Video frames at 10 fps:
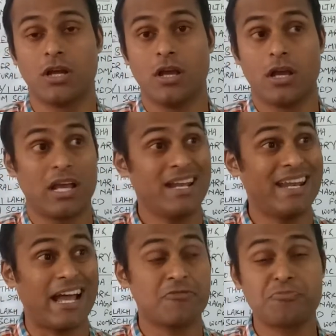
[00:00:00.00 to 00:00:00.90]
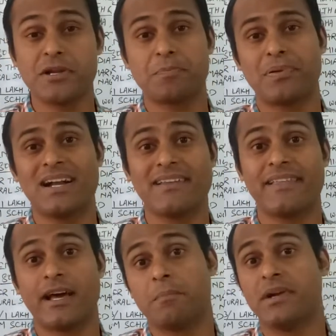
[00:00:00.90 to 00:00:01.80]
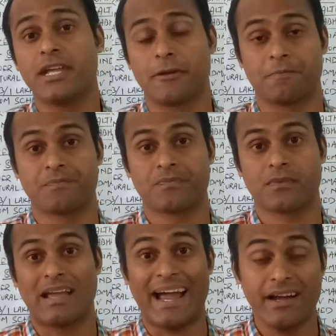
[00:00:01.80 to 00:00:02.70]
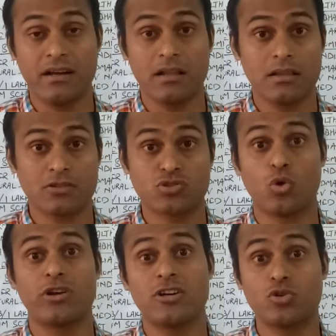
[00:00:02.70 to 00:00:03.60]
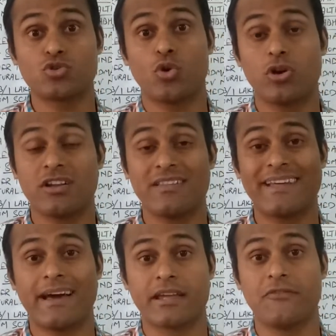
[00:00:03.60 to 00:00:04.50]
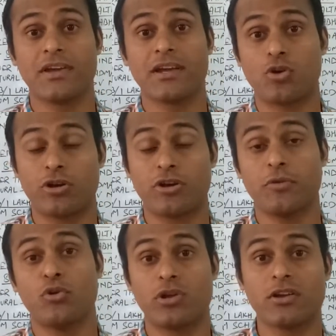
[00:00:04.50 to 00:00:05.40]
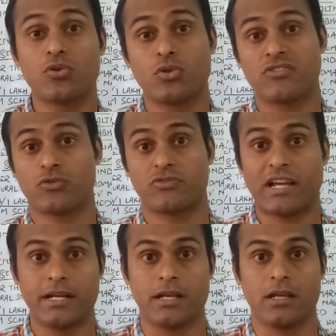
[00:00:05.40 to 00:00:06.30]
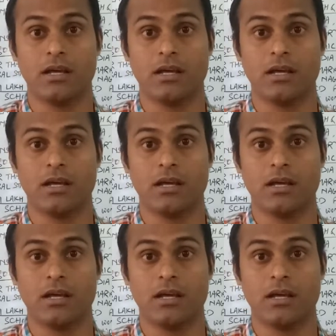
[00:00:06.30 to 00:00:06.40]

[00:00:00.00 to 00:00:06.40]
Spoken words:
in every field they are beating, and in shoulder to shoulder they are contributing to the society.